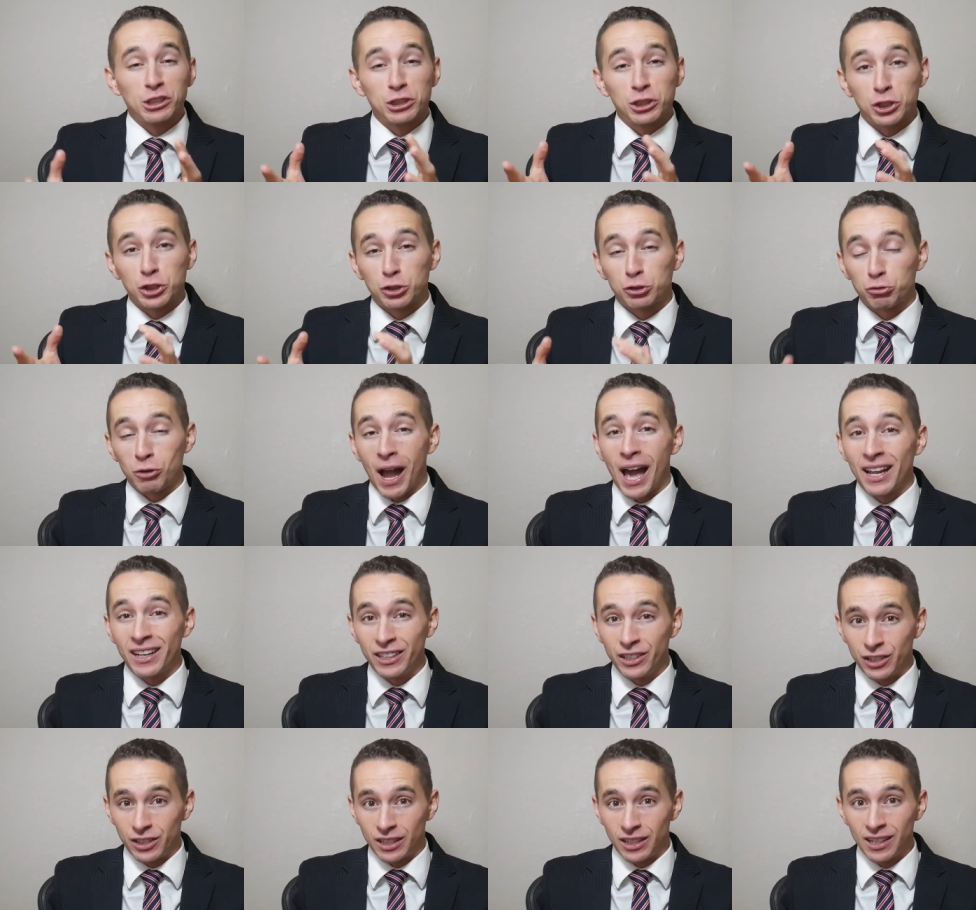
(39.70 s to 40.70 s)

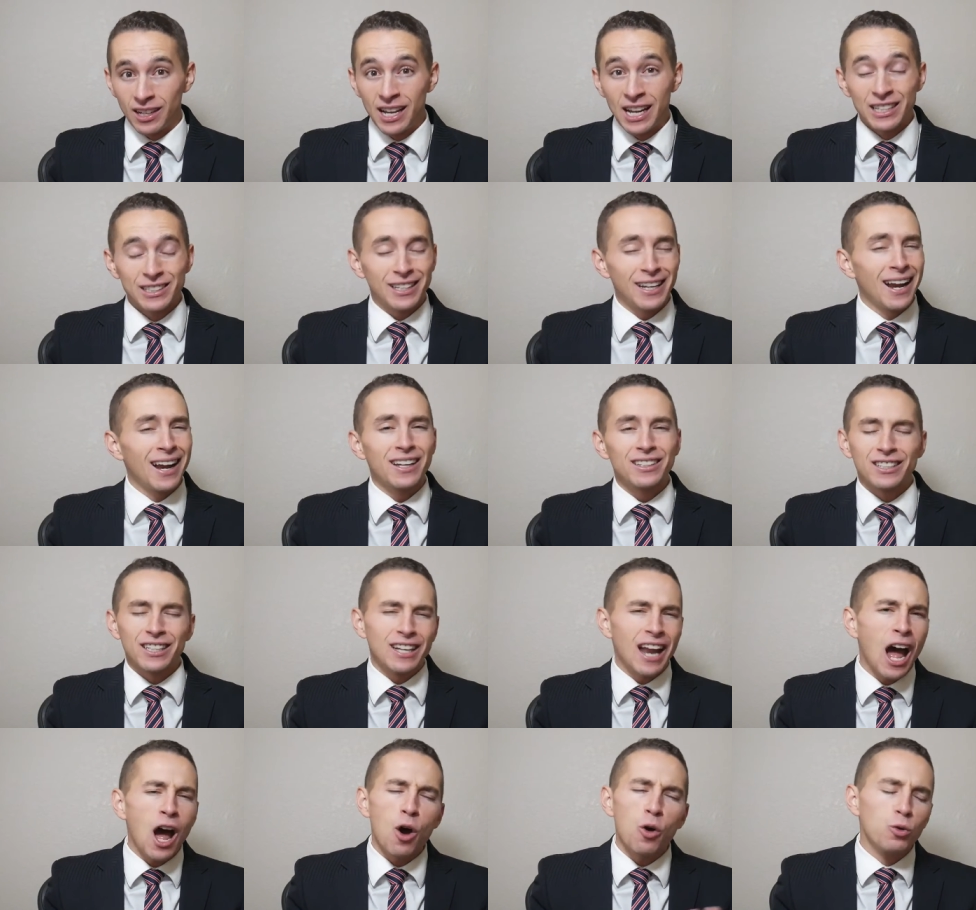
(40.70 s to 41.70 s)
strategy to not, to
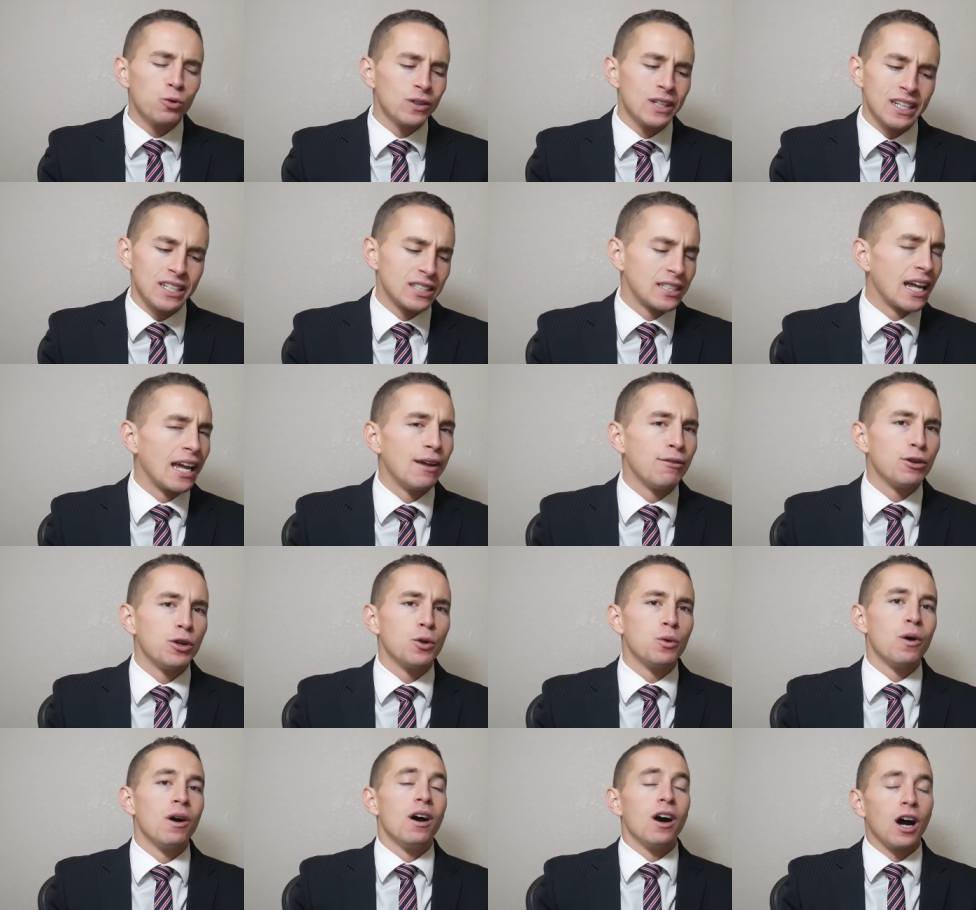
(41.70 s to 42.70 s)
not only save
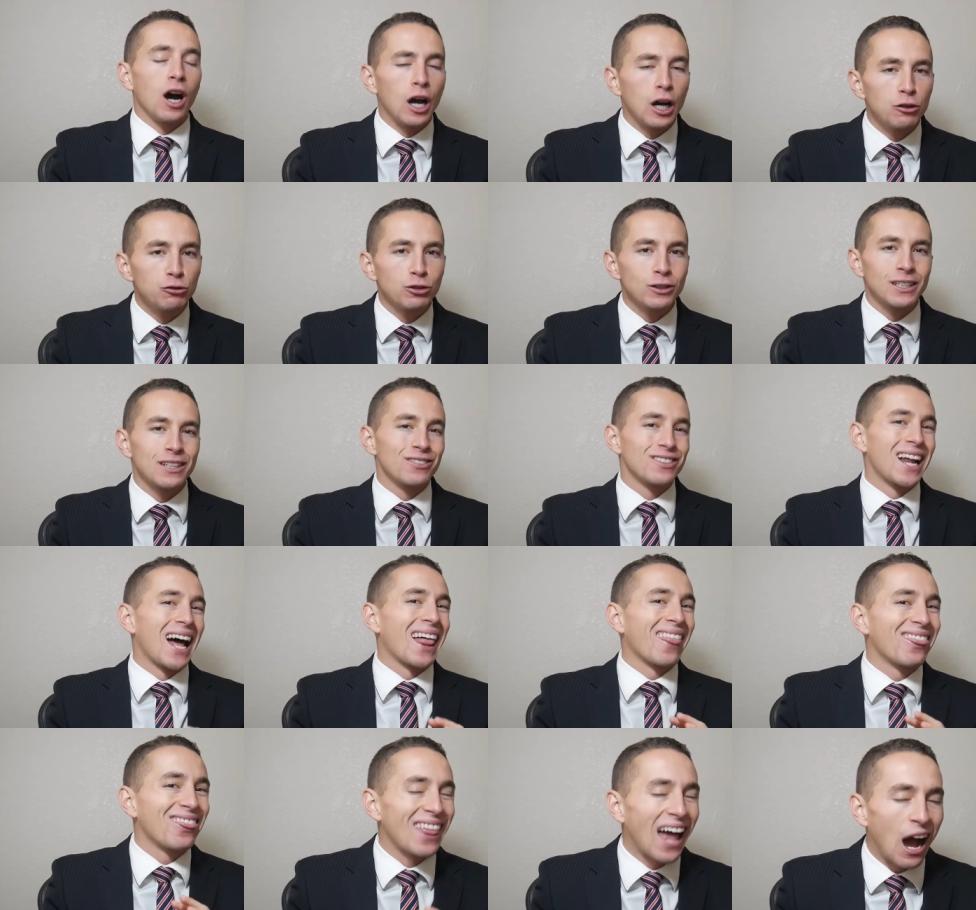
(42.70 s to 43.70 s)
you hundreds, if
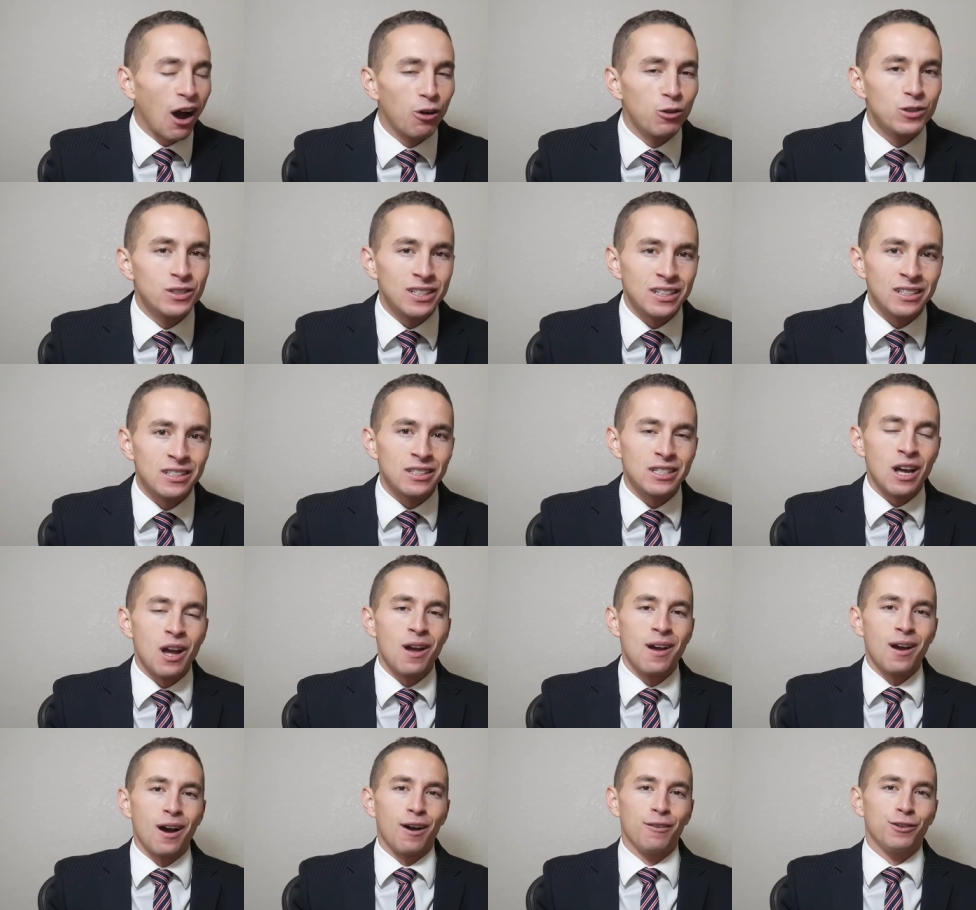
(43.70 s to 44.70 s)
not thousands,
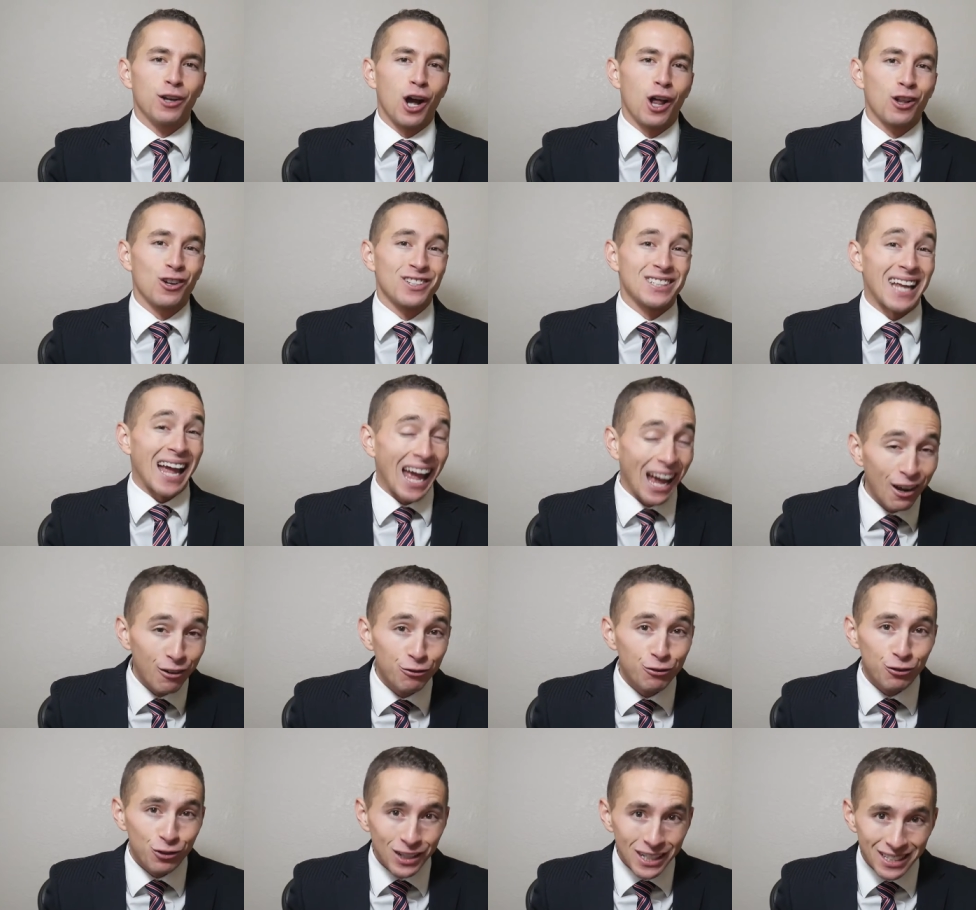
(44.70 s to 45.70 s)
of dollars
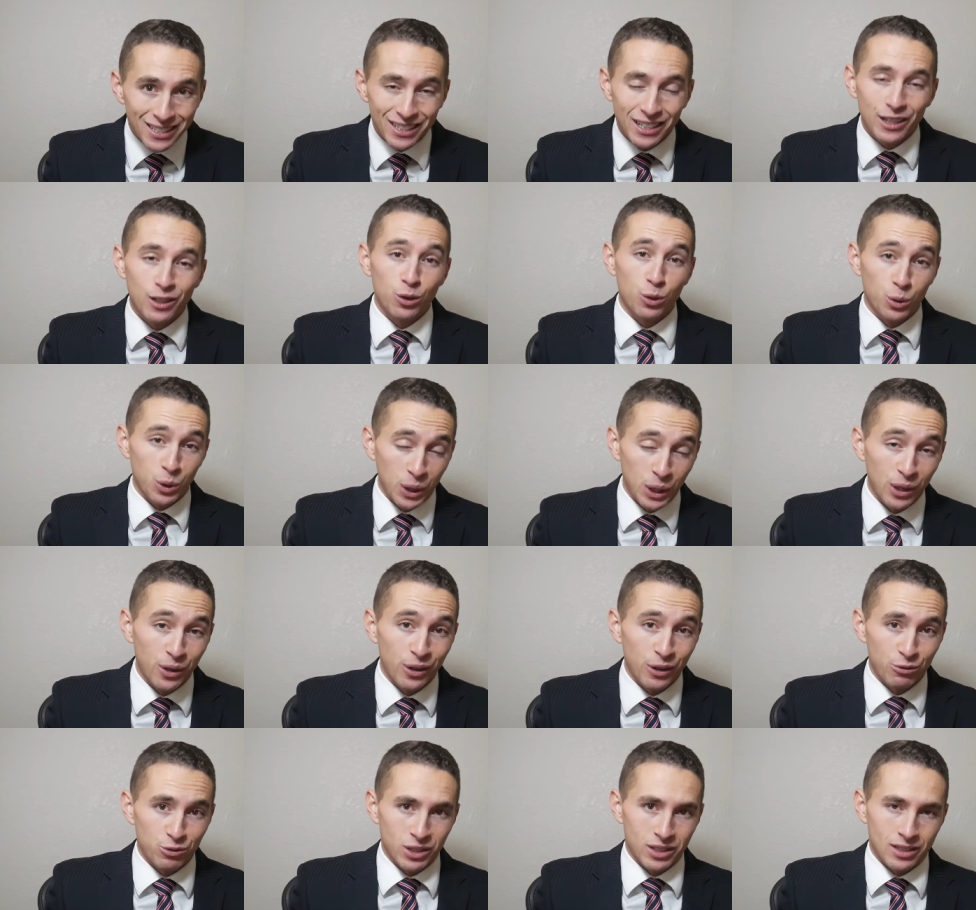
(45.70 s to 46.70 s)
every single
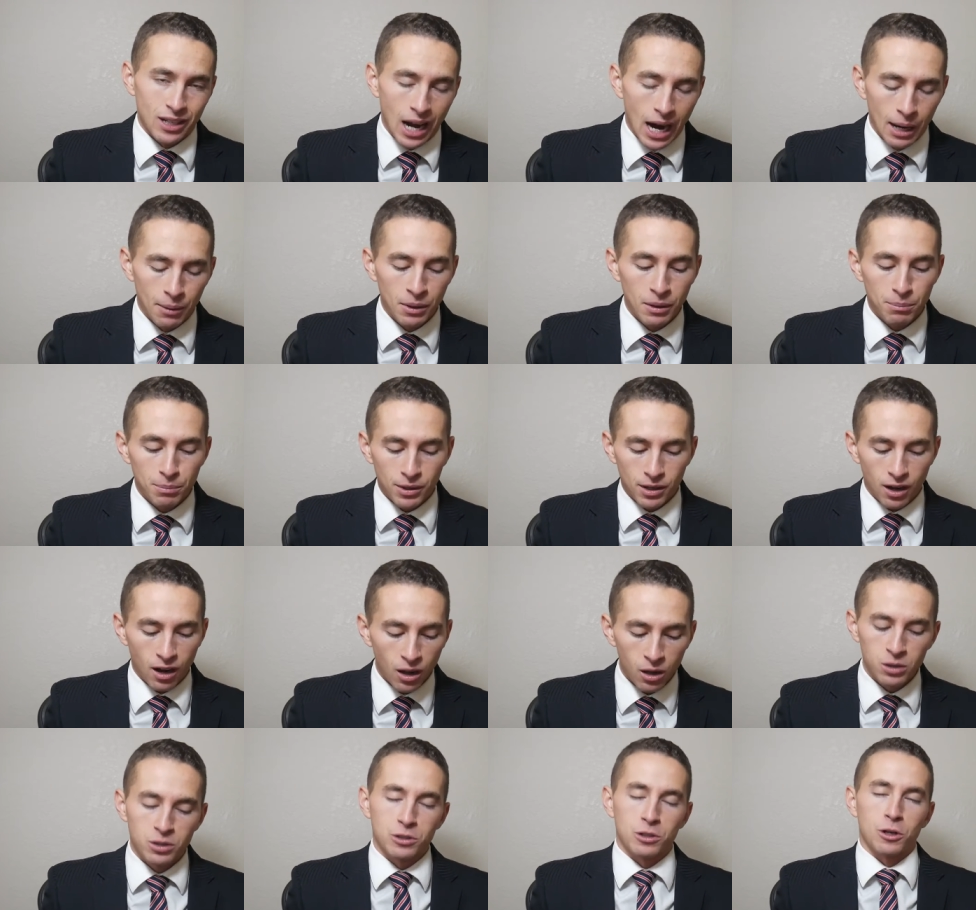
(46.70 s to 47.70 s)
year in retirement, but
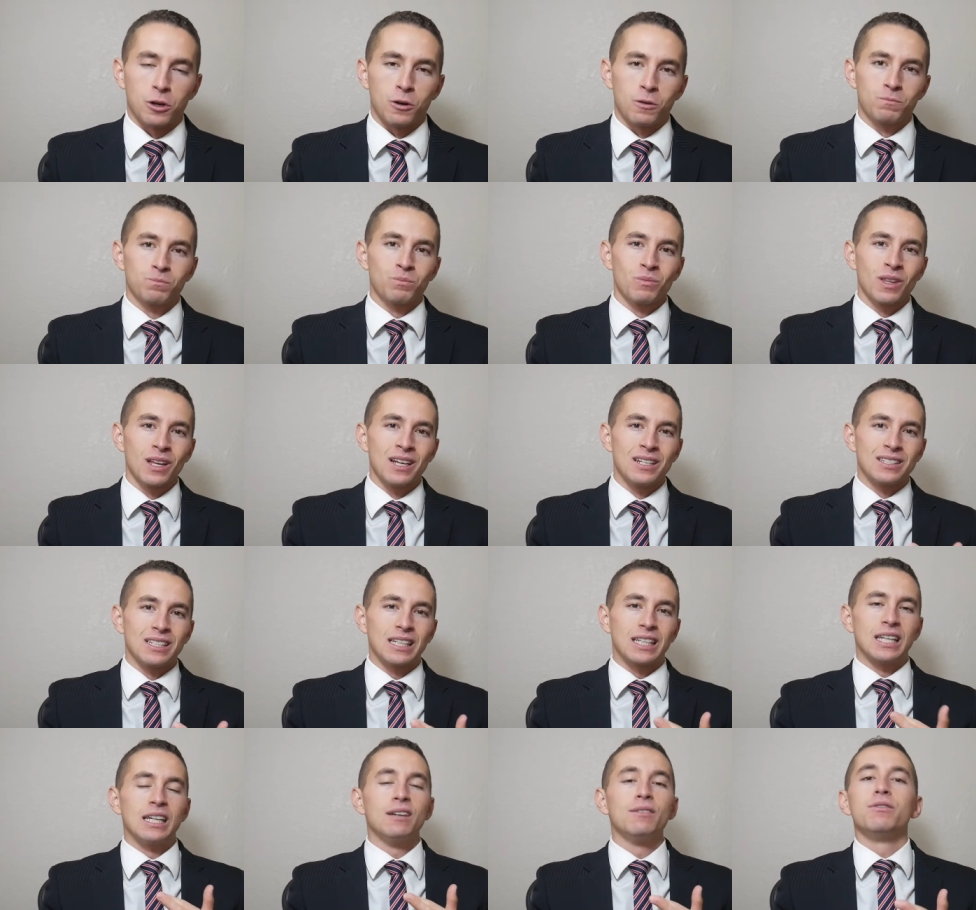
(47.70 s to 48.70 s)
also to
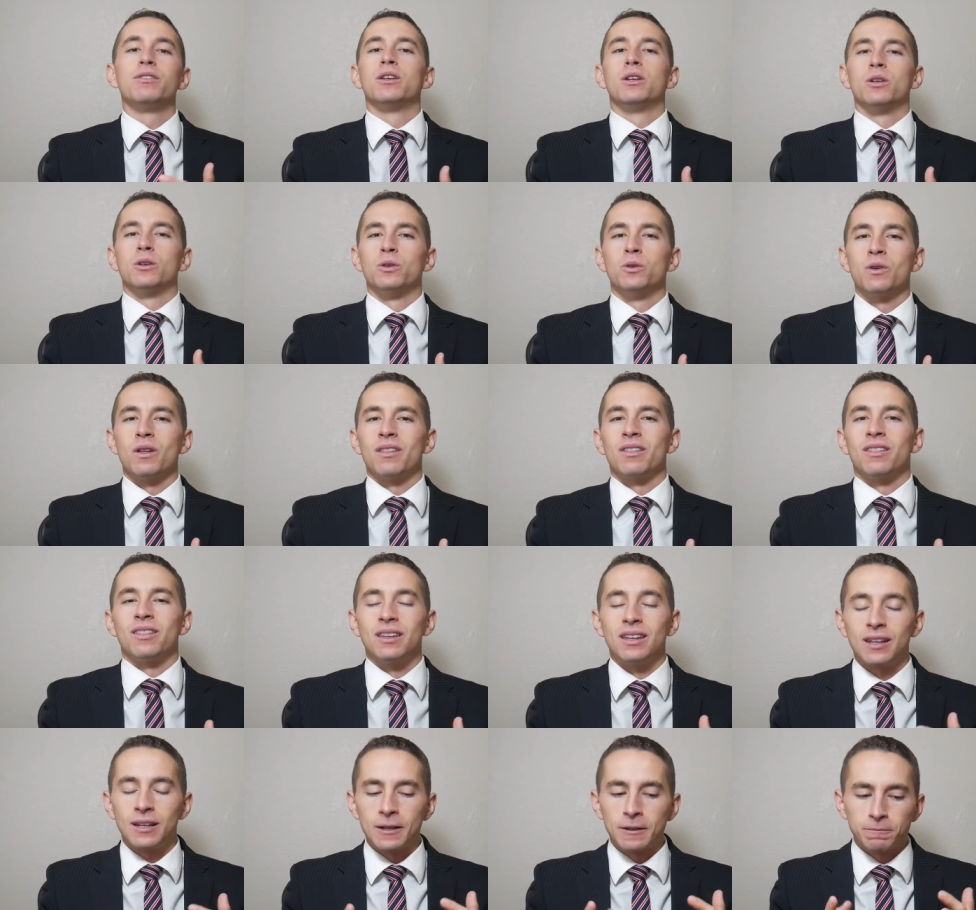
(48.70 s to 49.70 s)
give you
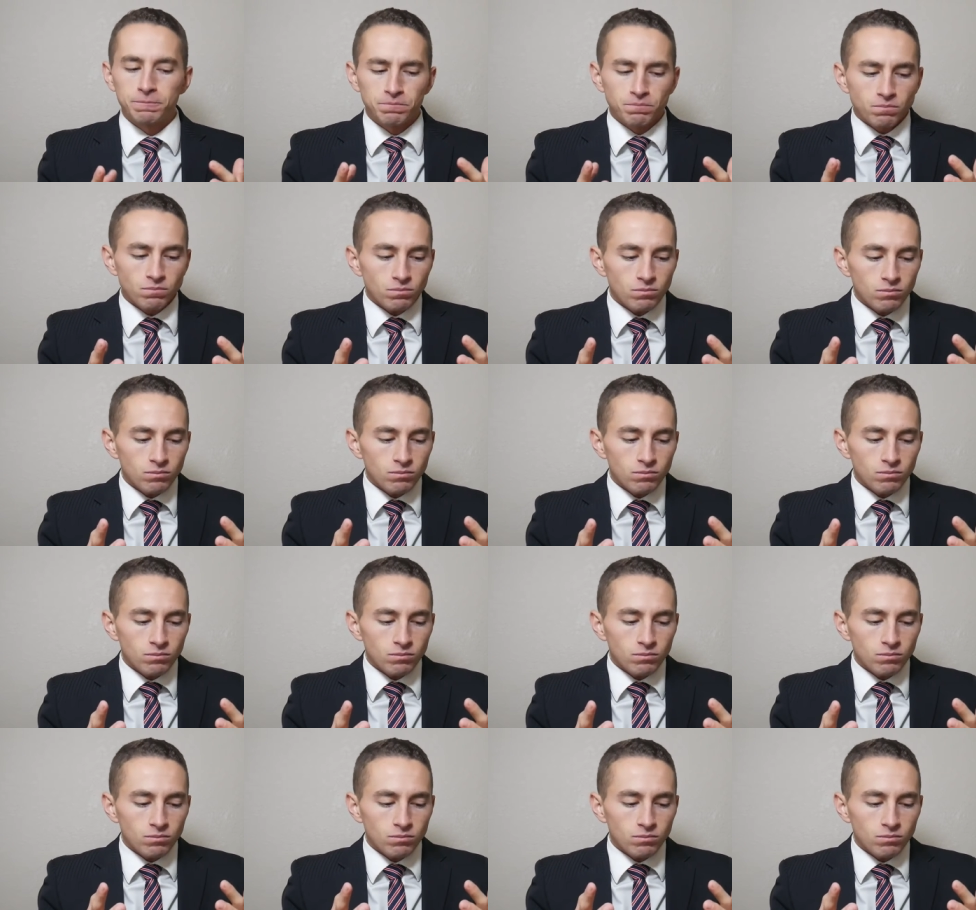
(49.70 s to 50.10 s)
the